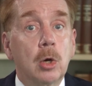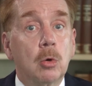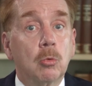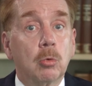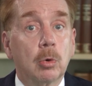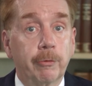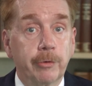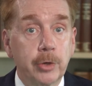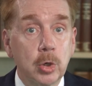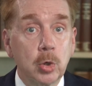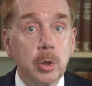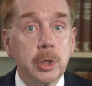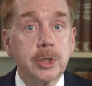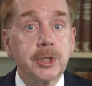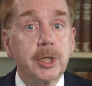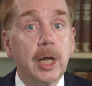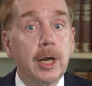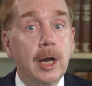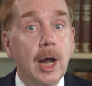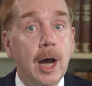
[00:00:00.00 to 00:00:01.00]
Reviewers
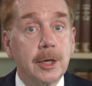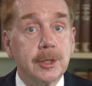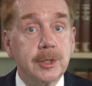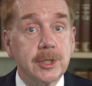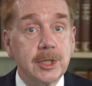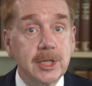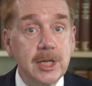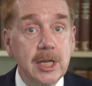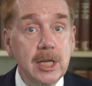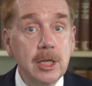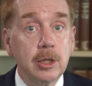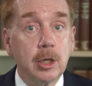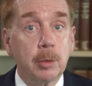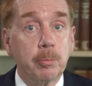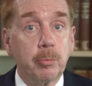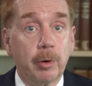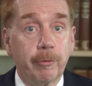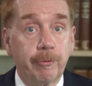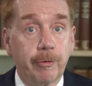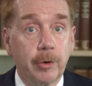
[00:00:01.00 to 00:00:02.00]
cannot see the
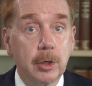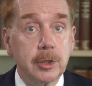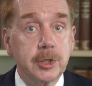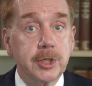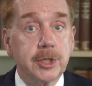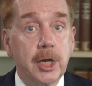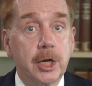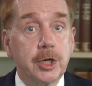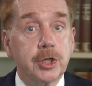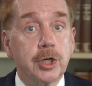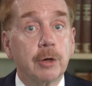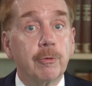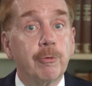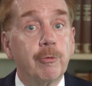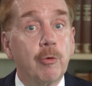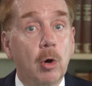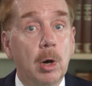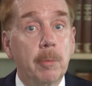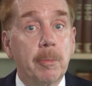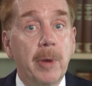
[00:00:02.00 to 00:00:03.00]
preferred session
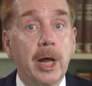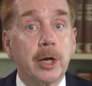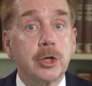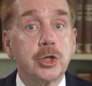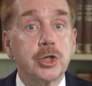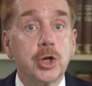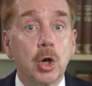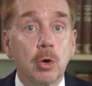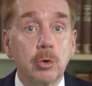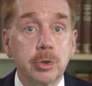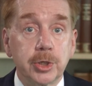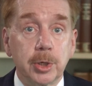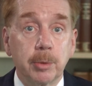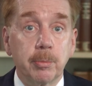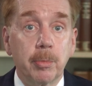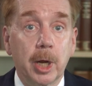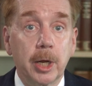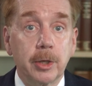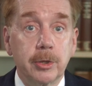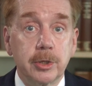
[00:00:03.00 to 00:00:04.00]
format chosen
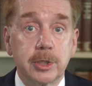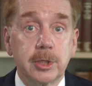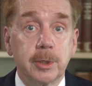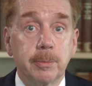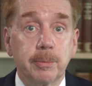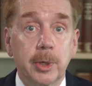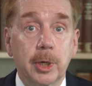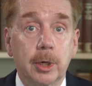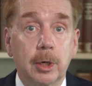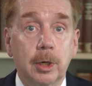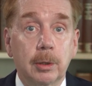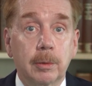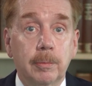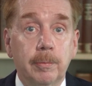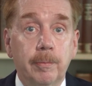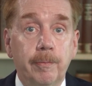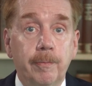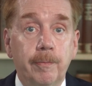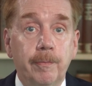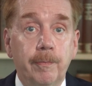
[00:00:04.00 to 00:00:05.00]
by the submitter.
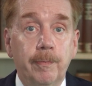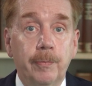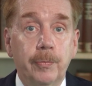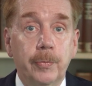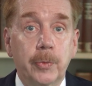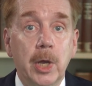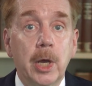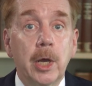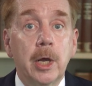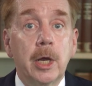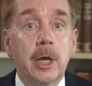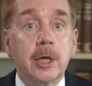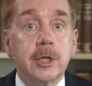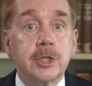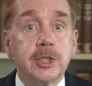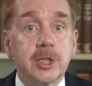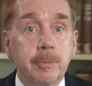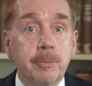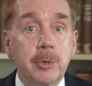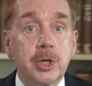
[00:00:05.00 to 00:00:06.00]

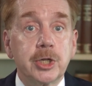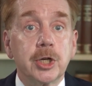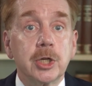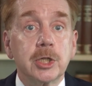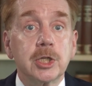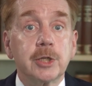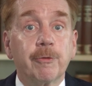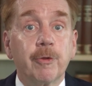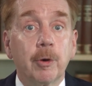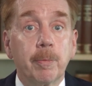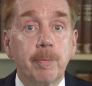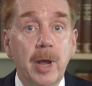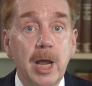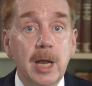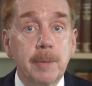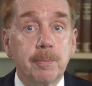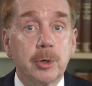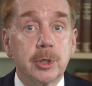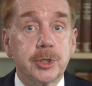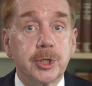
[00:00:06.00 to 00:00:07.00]
Submissions for
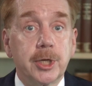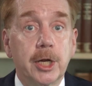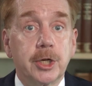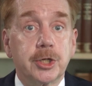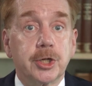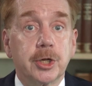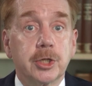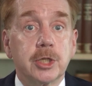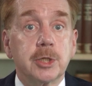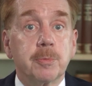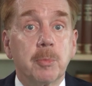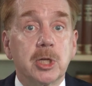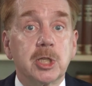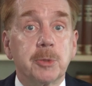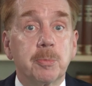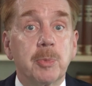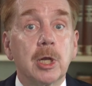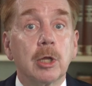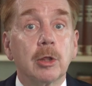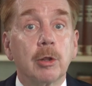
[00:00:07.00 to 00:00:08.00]
paper sessions must
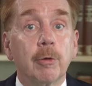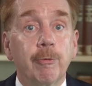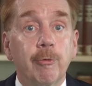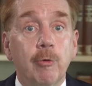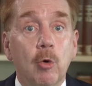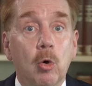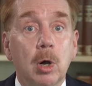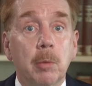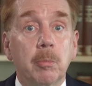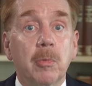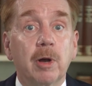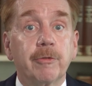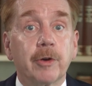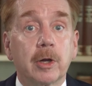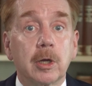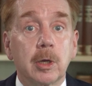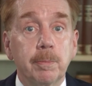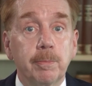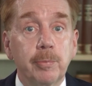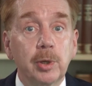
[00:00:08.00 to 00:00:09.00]
be in the form of a
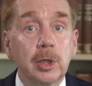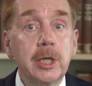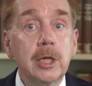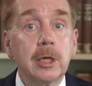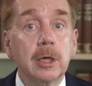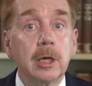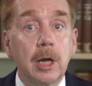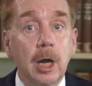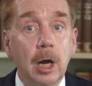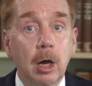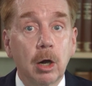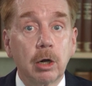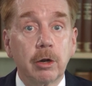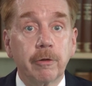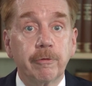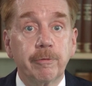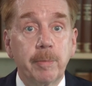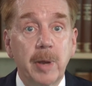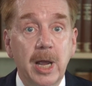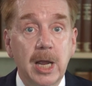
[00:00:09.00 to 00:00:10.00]
complete
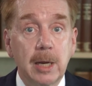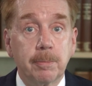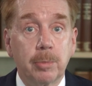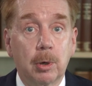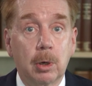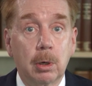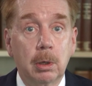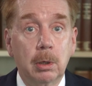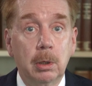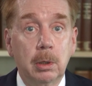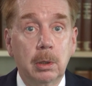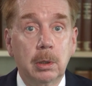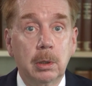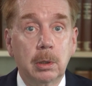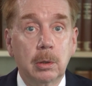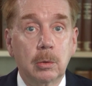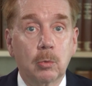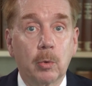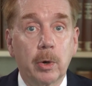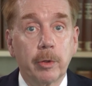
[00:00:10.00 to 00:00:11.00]
narrative paper,
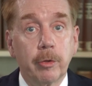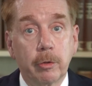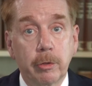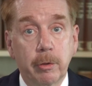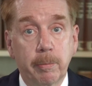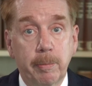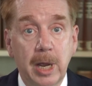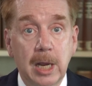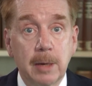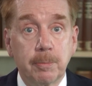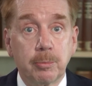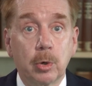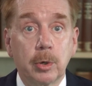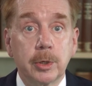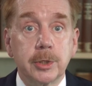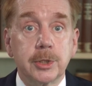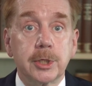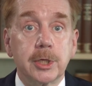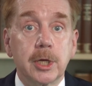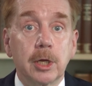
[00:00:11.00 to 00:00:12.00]
whether the paper
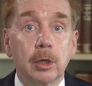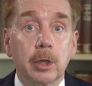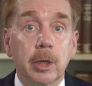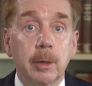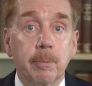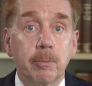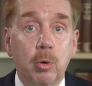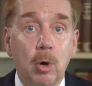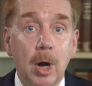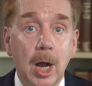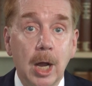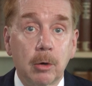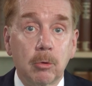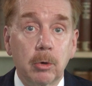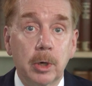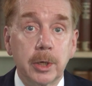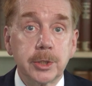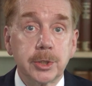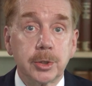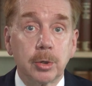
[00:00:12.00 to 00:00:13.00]
is still in
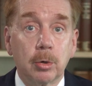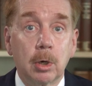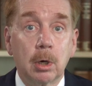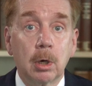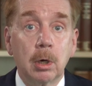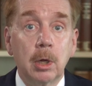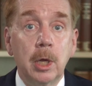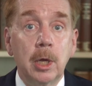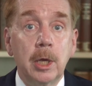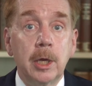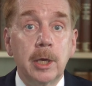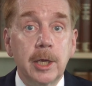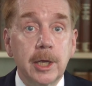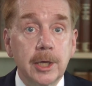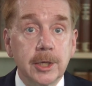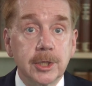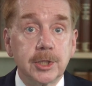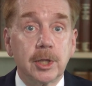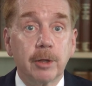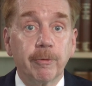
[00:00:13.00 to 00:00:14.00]
progress or
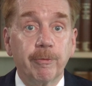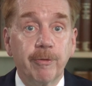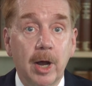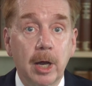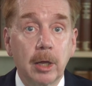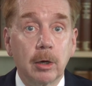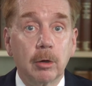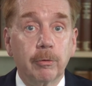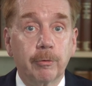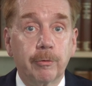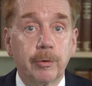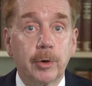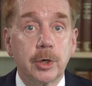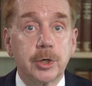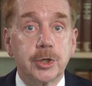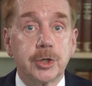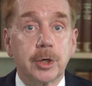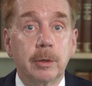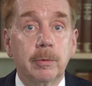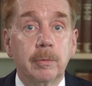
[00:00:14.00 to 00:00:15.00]
is the final
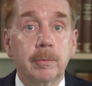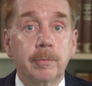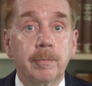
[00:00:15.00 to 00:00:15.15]
version.